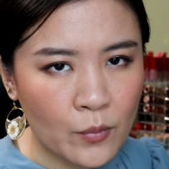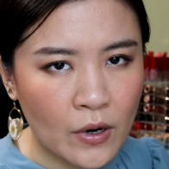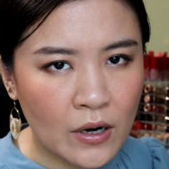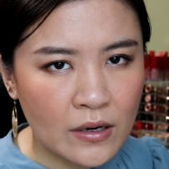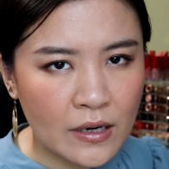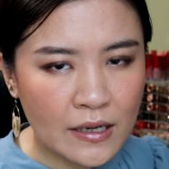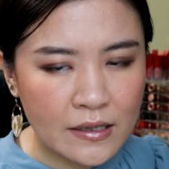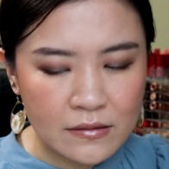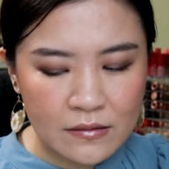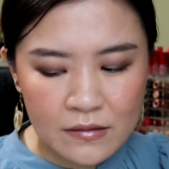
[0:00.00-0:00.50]

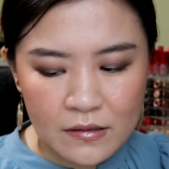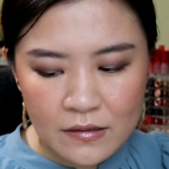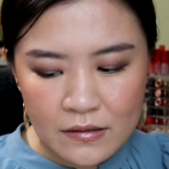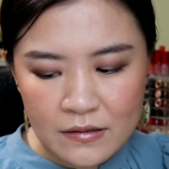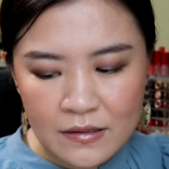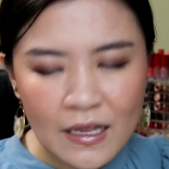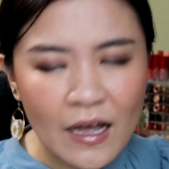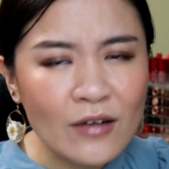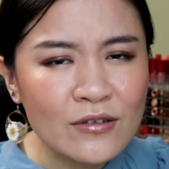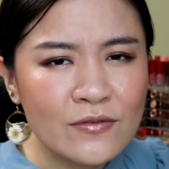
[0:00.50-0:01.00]
product,
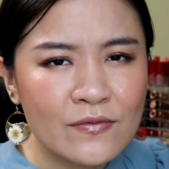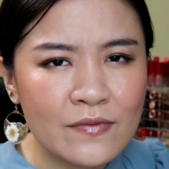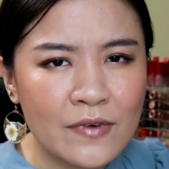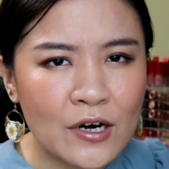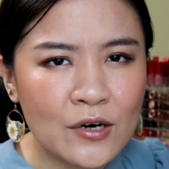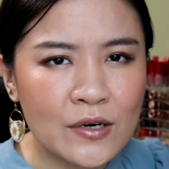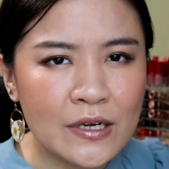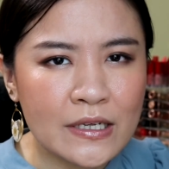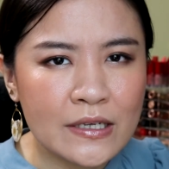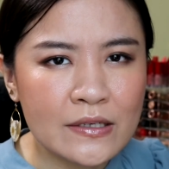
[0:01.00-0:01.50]
not
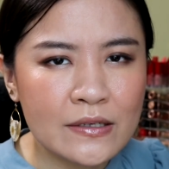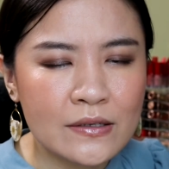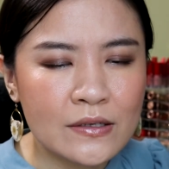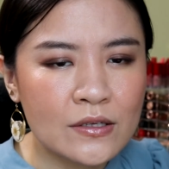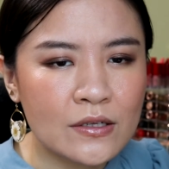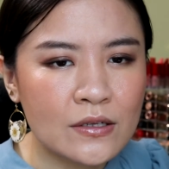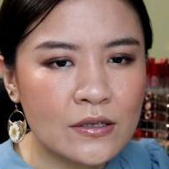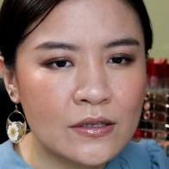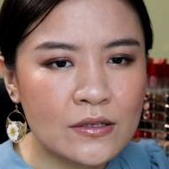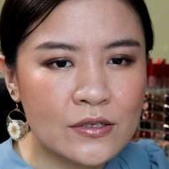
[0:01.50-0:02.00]
very
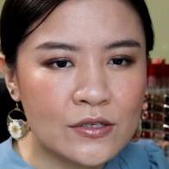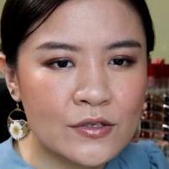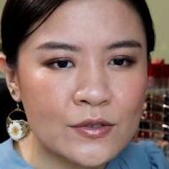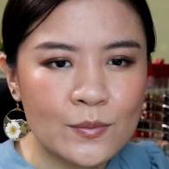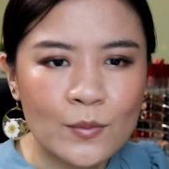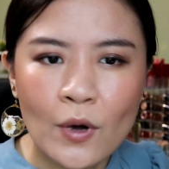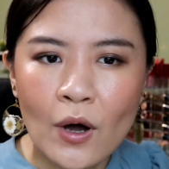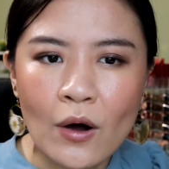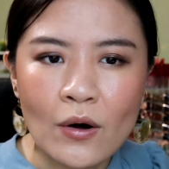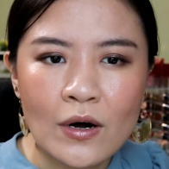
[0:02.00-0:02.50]

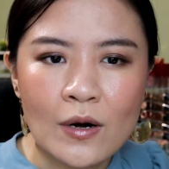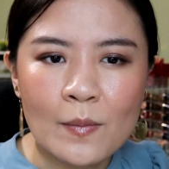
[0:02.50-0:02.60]
small